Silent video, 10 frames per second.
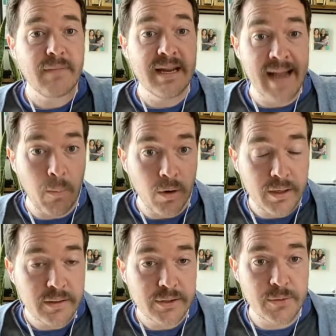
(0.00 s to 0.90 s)

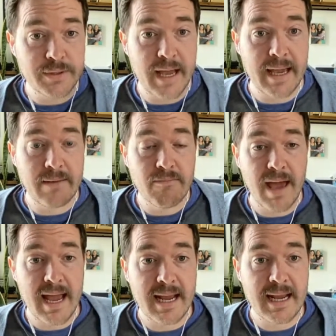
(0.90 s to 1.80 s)
Network Tuesday,
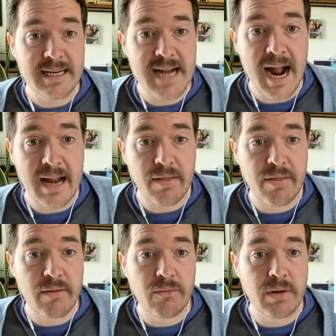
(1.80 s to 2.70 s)
May
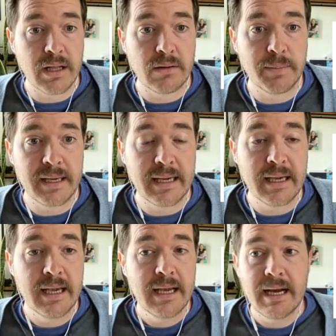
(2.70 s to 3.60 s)
9th, we'll be
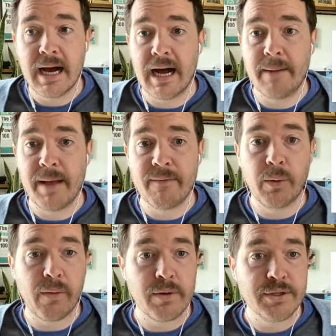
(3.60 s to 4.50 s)
having one
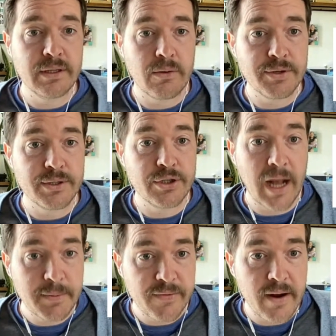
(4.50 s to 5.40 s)
of the region's largest
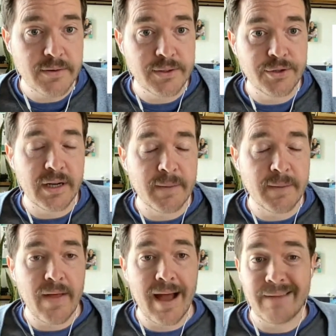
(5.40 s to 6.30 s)
jobs fairs. You should come out
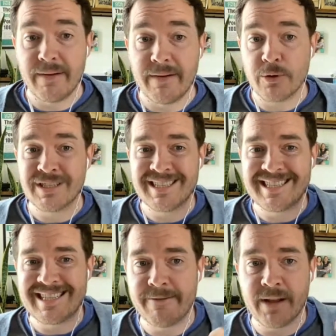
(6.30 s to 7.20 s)
that, even if you're just
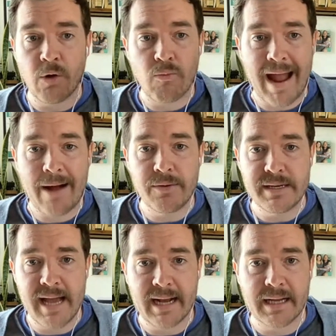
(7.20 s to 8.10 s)
sniffing around
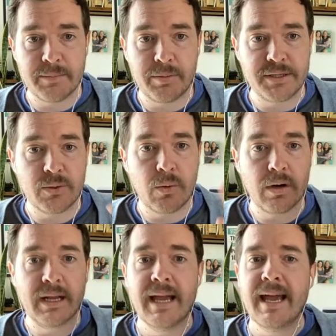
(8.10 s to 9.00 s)
tech as a place to
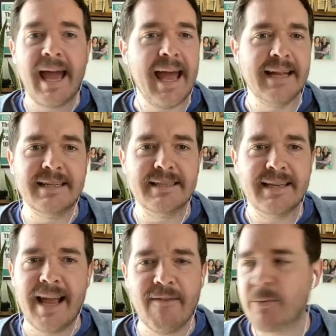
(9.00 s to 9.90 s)
work. And
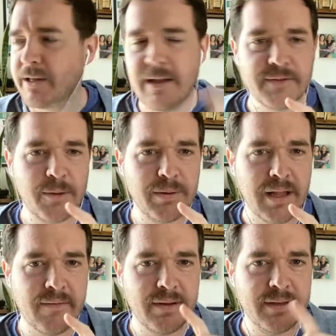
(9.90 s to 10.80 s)
everyone loves our
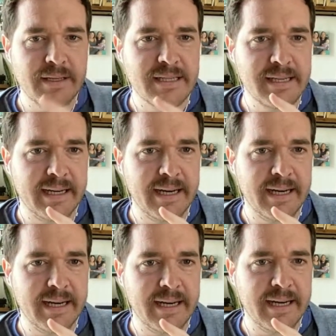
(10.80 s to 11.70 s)
beloved
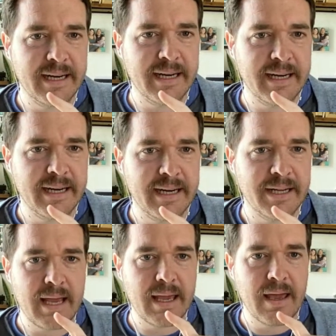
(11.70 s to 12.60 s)
signature event,
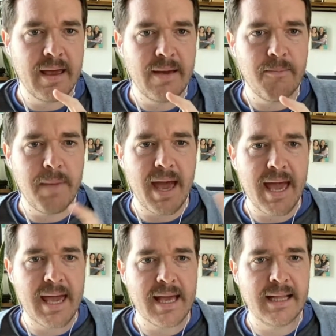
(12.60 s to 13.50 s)
Thursday,
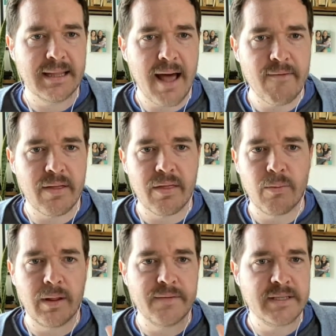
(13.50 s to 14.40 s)
May 11th.
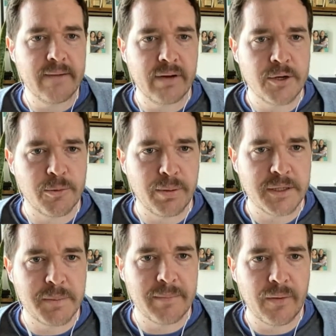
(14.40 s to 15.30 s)
We'll have 700 plus
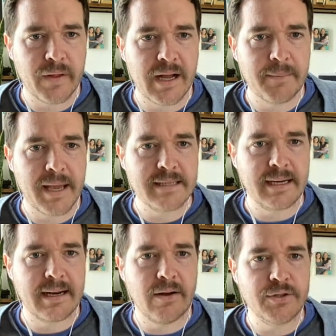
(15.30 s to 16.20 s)
people at the Comcast
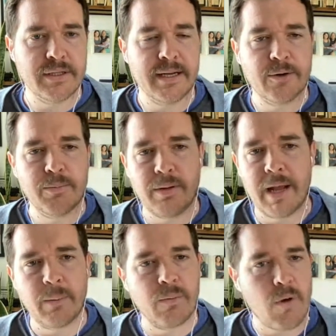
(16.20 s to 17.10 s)
Technology Center playing
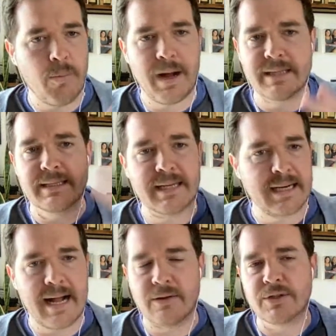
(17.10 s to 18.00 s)
with robots and
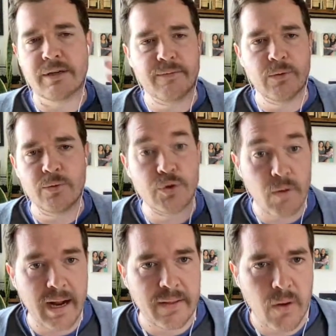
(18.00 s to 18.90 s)
technology, food,
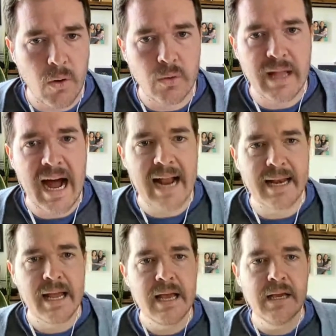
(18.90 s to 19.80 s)
drink, the whole
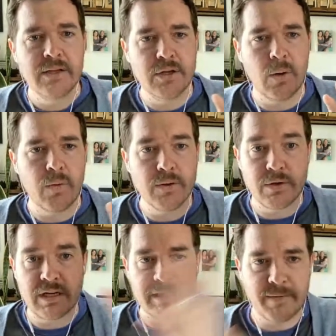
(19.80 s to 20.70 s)
nine. So those
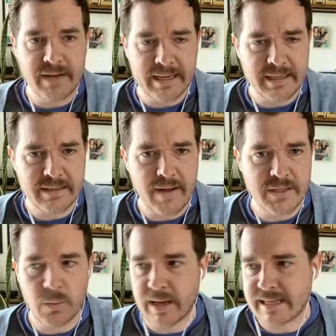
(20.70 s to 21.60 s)
are some of Technically's events.
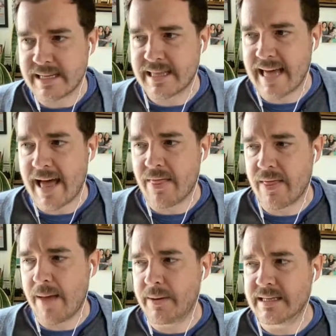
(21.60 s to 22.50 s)
We'll get to
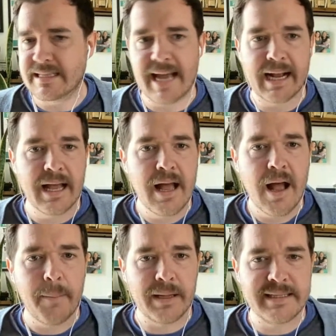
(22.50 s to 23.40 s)
them in a sec,
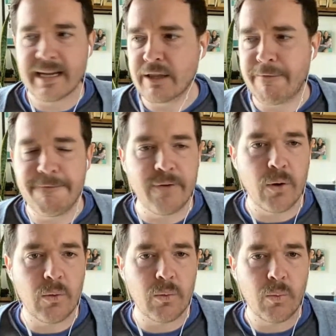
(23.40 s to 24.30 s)
but let's look at the
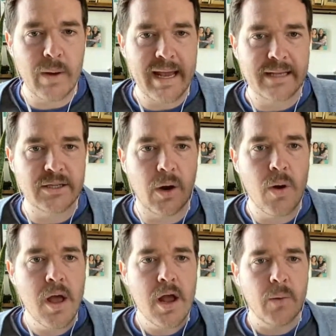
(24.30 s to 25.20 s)
full week. So
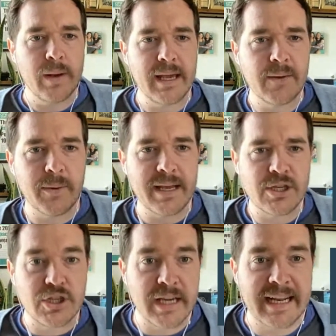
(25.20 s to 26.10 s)
we
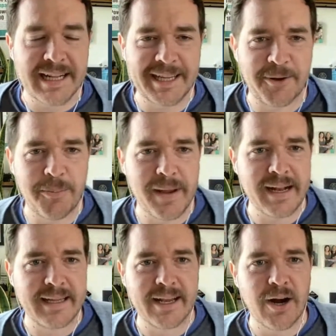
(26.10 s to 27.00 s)
cheat a little bit
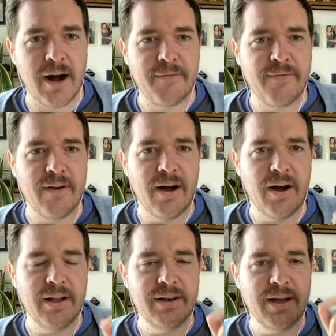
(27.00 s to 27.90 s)
and kick off
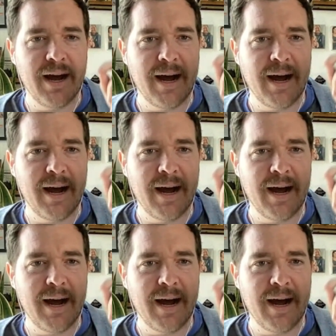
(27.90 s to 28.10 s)
on